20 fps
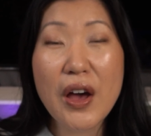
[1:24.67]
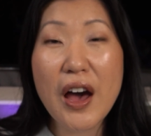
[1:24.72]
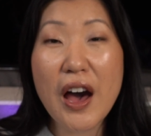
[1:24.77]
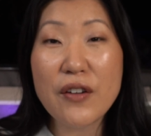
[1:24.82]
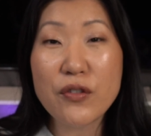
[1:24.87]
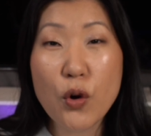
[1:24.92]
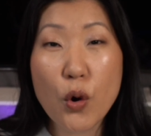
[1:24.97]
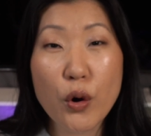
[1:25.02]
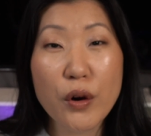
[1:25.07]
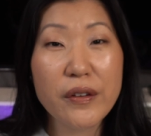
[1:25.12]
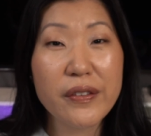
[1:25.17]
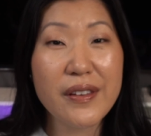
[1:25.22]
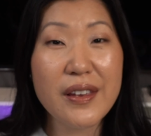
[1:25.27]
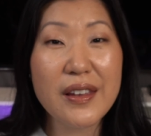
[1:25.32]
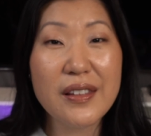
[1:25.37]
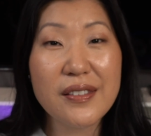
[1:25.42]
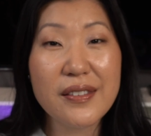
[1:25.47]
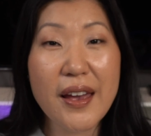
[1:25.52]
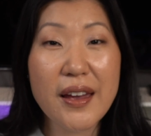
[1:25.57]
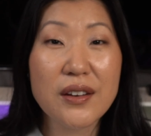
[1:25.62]
Of course,
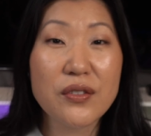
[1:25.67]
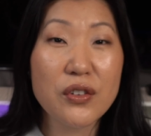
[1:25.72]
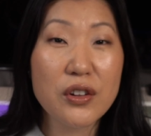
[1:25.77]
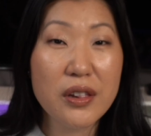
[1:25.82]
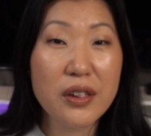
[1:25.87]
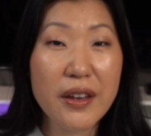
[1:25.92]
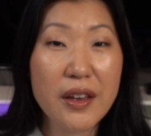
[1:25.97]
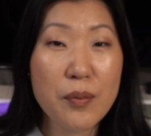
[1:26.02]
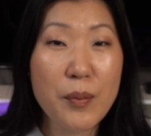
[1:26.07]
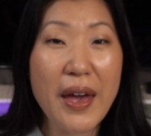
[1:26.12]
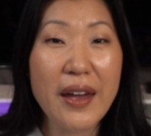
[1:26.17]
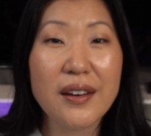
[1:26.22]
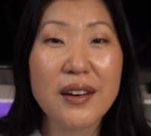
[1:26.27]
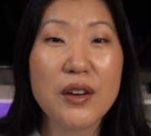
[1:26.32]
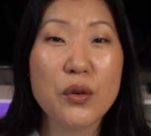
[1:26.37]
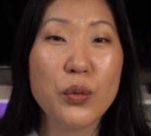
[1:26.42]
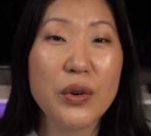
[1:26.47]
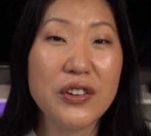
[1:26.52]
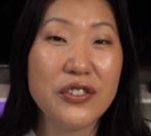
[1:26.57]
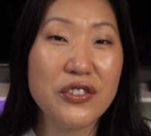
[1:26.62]
inside of Click
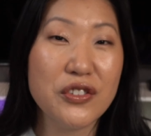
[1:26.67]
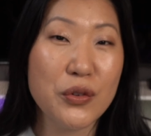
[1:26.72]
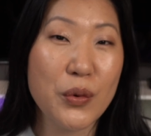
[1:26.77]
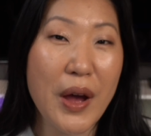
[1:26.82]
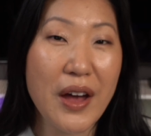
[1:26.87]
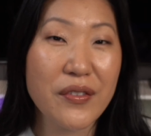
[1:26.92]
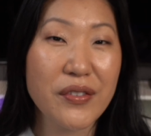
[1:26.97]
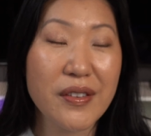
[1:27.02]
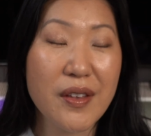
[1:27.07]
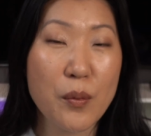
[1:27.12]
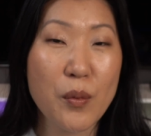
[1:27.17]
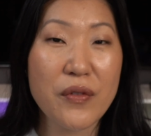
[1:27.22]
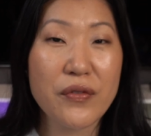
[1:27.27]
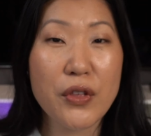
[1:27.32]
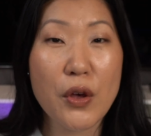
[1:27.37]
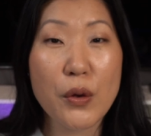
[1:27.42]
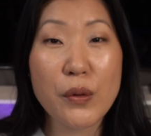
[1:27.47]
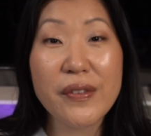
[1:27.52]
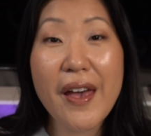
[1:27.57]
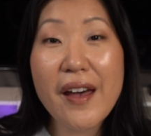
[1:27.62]
Magnet, we do have some of
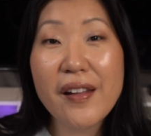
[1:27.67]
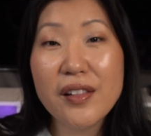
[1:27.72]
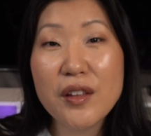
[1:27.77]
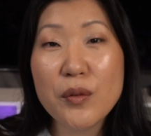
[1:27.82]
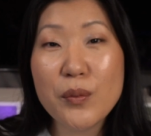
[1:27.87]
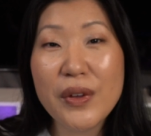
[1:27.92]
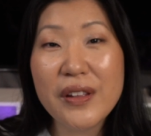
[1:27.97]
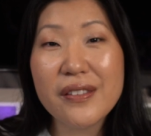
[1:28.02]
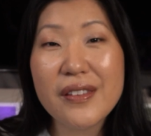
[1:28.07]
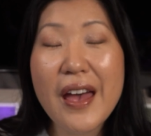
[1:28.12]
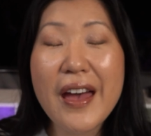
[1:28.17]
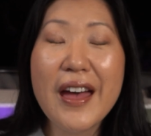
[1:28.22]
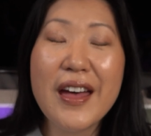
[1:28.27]
those elements